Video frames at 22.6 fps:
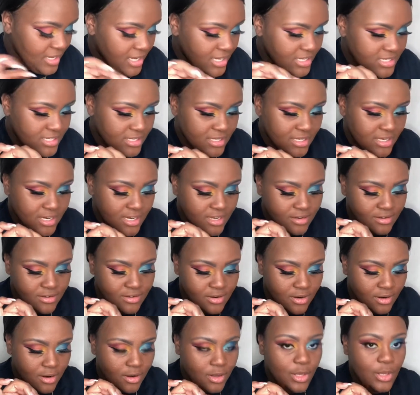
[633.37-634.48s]
It's in the color
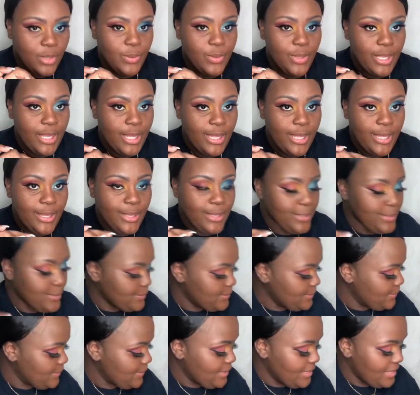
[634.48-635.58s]
dark
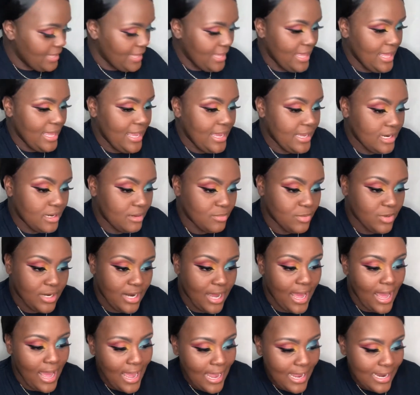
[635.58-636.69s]
cocoa, and I'm
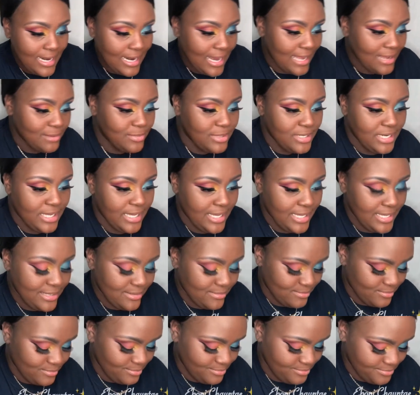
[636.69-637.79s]
gonna highlight with it.
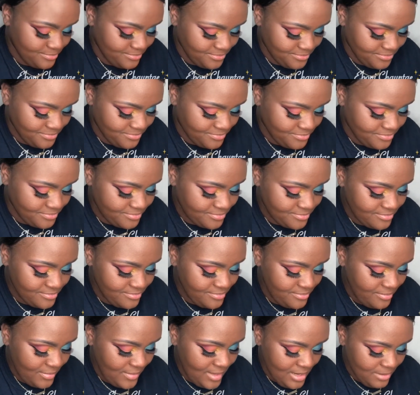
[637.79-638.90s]

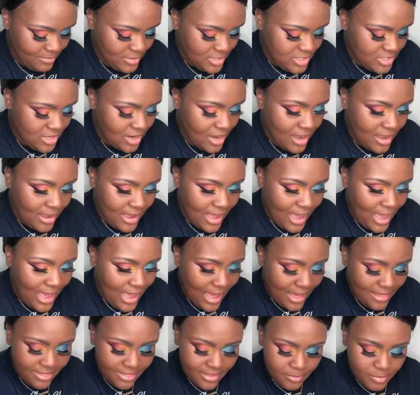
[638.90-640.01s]
But y'all,
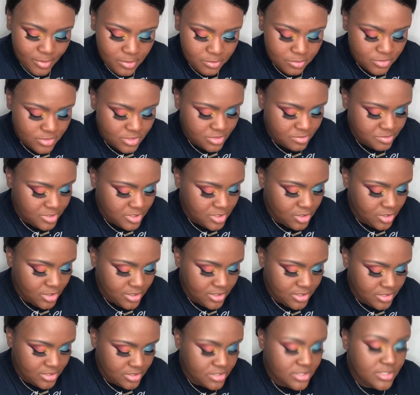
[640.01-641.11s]
I think people just be
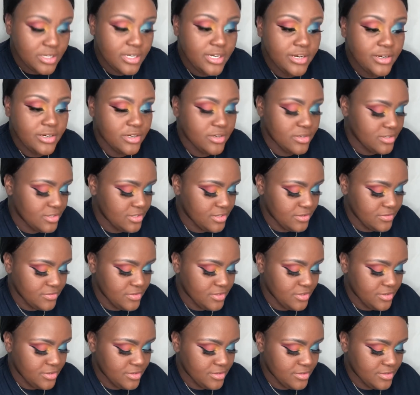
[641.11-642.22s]
talking just to hear themselves
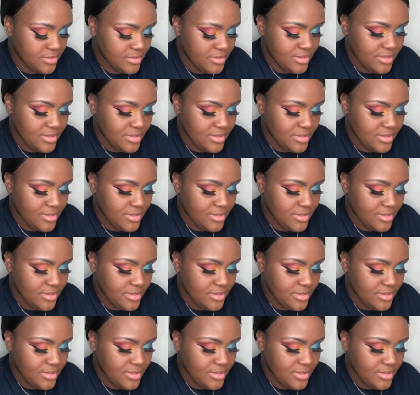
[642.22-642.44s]
talk.